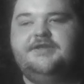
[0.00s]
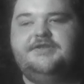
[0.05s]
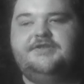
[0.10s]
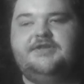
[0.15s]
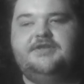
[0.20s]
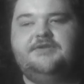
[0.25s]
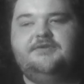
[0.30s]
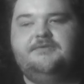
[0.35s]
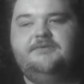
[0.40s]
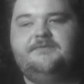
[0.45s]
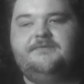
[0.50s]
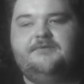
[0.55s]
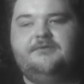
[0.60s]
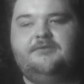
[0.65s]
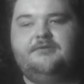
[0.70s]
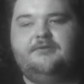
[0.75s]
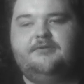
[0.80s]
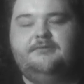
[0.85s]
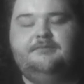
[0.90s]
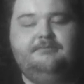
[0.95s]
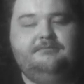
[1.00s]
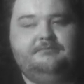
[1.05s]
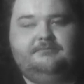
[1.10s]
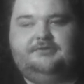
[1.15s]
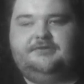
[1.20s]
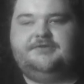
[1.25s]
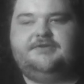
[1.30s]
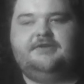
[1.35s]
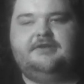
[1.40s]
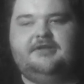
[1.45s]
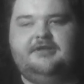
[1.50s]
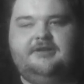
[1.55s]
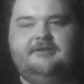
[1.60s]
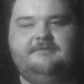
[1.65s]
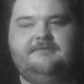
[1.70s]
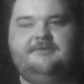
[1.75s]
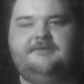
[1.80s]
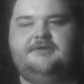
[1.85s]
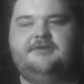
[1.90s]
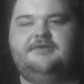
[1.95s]
stay tuned for just a lot
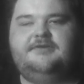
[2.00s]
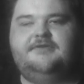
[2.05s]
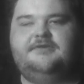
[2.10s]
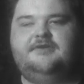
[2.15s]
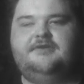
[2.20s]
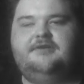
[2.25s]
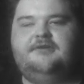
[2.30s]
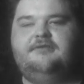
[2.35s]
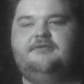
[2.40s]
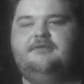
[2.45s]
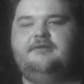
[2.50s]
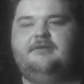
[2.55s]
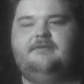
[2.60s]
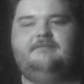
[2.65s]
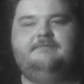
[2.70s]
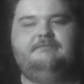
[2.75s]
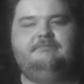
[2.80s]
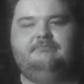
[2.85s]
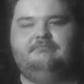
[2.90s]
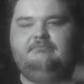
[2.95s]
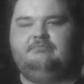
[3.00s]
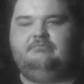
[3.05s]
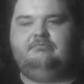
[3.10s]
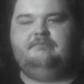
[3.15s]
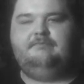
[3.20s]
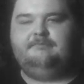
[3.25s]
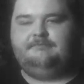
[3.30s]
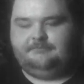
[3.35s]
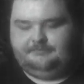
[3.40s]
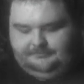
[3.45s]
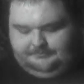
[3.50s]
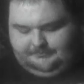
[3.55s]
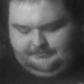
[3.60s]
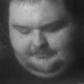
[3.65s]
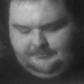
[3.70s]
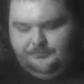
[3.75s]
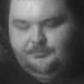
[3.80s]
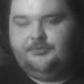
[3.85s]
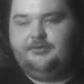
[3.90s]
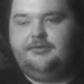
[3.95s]
of things. You know, I'm
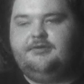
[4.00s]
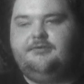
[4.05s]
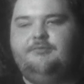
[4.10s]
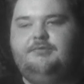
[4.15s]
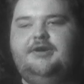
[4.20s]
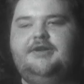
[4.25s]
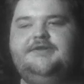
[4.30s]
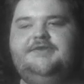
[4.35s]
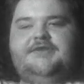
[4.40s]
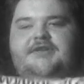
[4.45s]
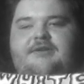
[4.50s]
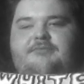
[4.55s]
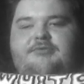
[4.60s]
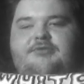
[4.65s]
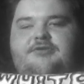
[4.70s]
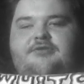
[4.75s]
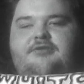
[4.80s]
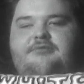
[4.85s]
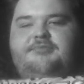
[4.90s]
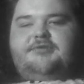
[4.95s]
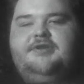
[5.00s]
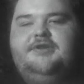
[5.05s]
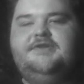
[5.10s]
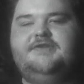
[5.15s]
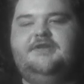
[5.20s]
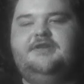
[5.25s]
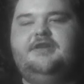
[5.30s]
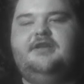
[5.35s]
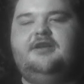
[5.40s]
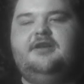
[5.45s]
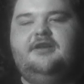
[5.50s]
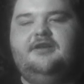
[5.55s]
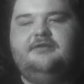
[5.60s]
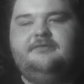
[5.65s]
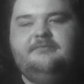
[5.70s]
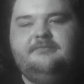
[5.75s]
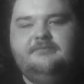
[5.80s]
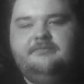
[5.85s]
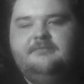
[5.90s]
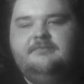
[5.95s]
wearing a white zombie shirt because I can.